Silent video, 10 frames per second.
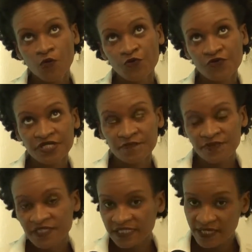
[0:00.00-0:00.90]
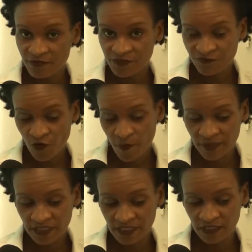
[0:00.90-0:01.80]
We're in the building that was
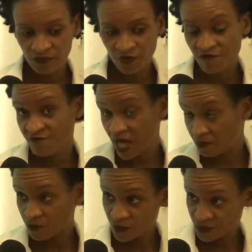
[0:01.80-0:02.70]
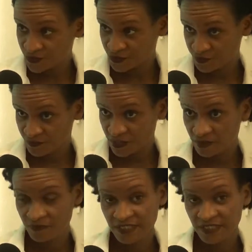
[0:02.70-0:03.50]
formerly where Valmore used to be,